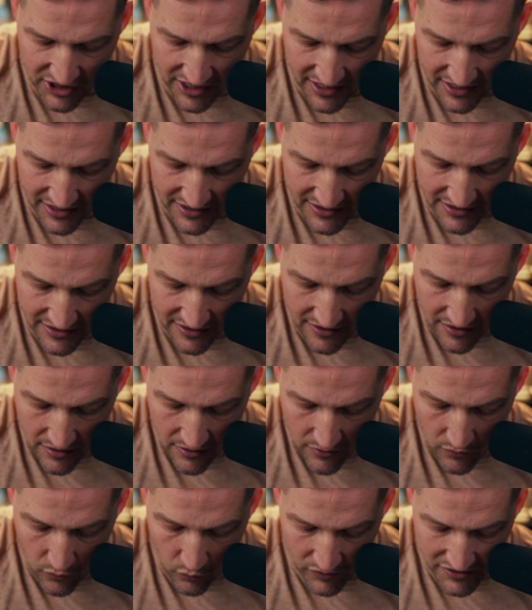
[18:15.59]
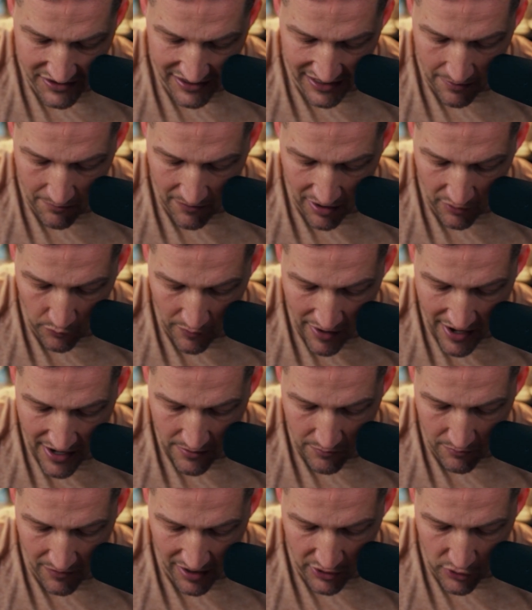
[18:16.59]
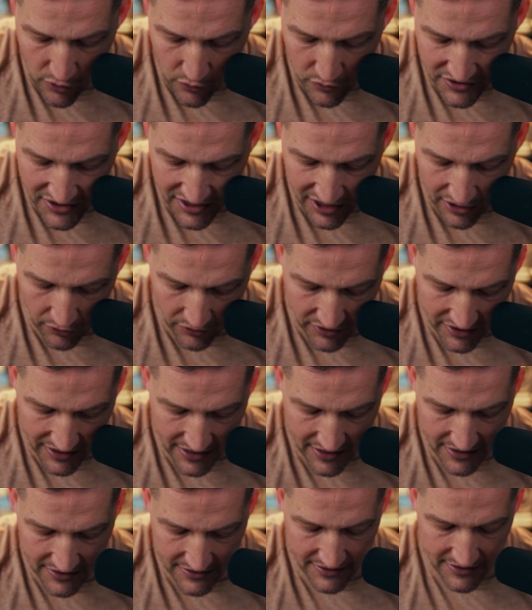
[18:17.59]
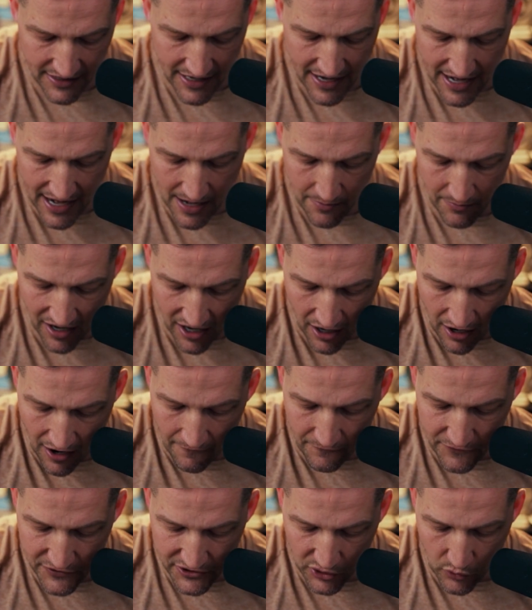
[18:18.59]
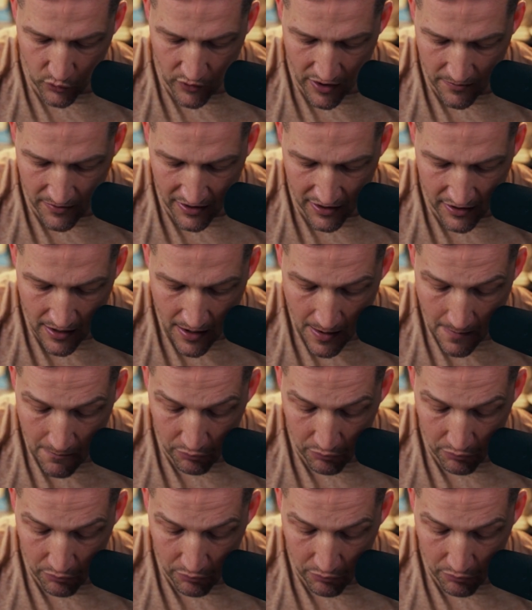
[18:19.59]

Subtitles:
is, once again, my rent, my utilities, and my office equipment,